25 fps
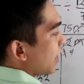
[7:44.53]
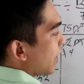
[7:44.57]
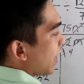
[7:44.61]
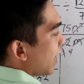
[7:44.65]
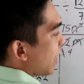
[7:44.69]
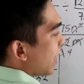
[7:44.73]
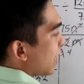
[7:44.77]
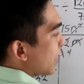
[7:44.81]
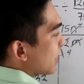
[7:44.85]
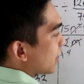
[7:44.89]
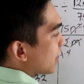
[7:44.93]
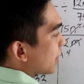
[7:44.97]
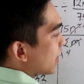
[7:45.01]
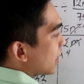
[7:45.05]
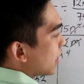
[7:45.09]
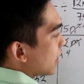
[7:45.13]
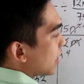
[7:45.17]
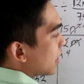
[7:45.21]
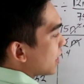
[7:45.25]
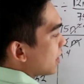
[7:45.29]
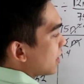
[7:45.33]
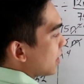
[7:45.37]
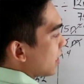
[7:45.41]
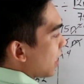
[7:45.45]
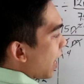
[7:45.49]

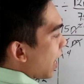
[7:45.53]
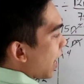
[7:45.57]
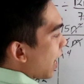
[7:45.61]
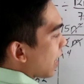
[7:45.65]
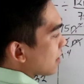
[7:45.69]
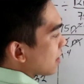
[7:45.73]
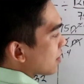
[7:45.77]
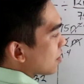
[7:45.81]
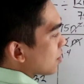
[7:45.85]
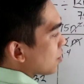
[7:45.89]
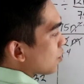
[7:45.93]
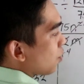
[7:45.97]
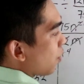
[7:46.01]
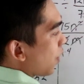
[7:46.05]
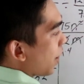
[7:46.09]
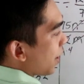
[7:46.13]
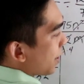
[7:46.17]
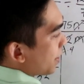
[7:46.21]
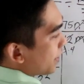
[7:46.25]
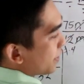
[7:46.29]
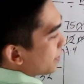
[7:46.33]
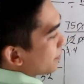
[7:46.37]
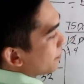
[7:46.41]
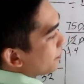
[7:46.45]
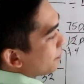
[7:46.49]
18x
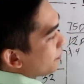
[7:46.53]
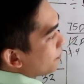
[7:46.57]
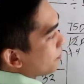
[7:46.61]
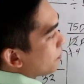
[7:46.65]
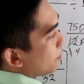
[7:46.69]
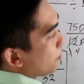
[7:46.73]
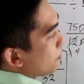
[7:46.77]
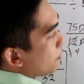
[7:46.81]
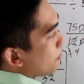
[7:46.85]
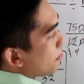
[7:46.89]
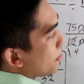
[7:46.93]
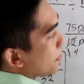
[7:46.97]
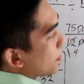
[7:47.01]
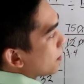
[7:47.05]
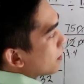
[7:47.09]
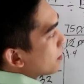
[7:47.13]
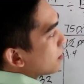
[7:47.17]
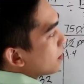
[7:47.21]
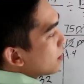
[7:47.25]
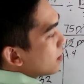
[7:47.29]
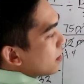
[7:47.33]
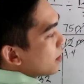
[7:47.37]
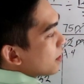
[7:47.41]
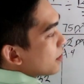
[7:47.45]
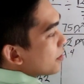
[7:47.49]
squared.
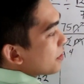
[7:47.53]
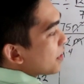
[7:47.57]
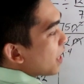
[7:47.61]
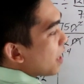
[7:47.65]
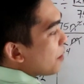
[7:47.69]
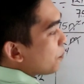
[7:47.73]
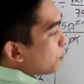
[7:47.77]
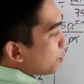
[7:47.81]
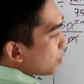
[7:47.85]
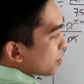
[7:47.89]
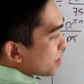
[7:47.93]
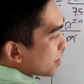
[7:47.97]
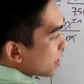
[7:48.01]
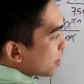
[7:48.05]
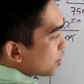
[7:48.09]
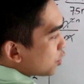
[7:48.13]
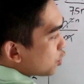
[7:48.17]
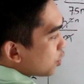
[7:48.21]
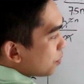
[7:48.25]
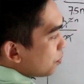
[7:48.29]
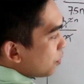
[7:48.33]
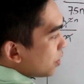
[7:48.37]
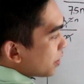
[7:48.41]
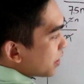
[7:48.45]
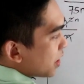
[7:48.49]
Then proceed to
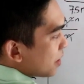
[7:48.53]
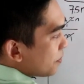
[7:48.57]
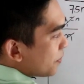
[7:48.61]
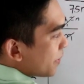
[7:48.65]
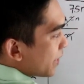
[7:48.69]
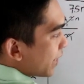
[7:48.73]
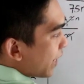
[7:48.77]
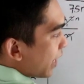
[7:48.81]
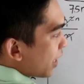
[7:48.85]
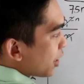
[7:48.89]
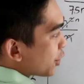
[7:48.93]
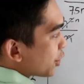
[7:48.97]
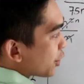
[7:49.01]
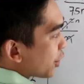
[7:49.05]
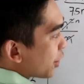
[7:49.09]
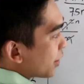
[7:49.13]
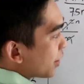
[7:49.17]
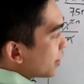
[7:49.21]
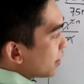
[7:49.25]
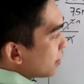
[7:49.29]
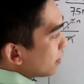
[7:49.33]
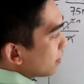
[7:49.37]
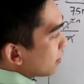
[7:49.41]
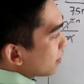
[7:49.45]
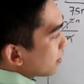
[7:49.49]

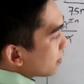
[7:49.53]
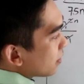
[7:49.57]
multiplication.